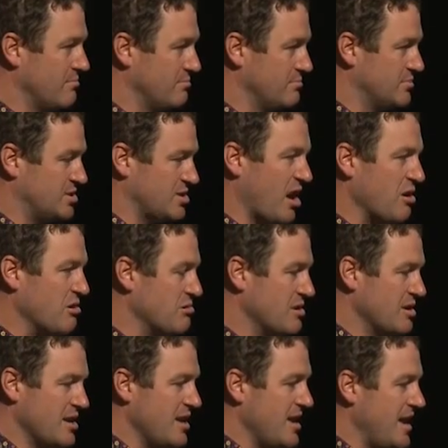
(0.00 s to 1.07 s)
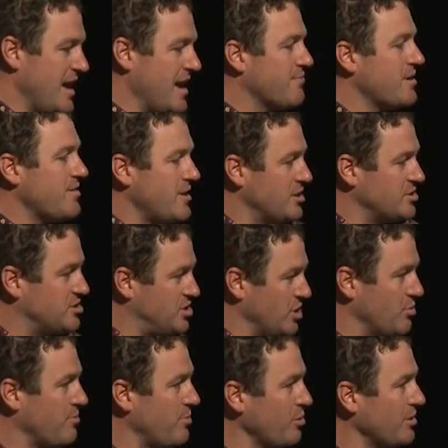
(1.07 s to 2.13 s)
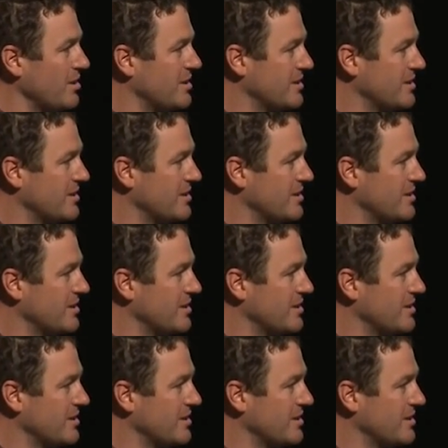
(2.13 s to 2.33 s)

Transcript: So everything is doable,